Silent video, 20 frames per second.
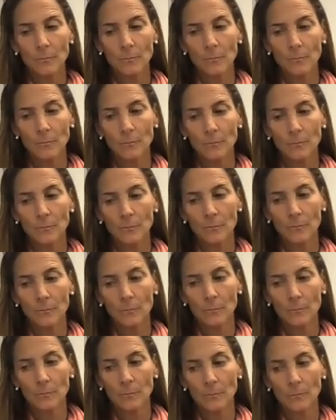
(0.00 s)

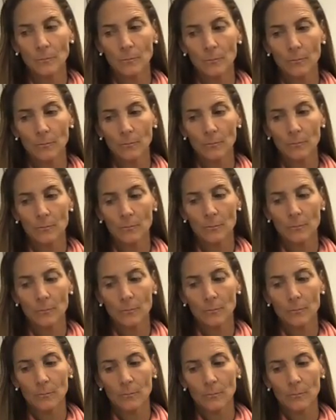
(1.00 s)

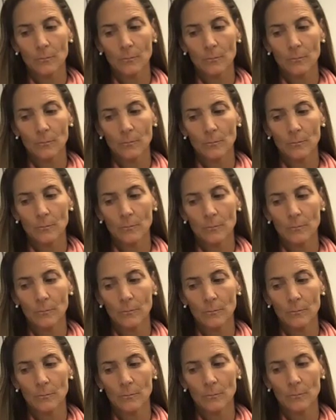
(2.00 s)

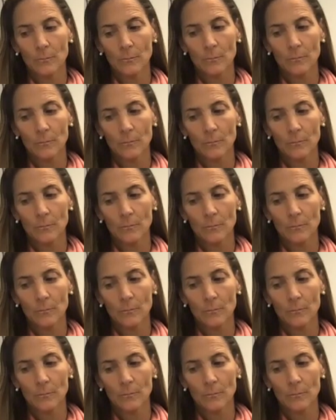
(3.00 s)
The person shown says nothing.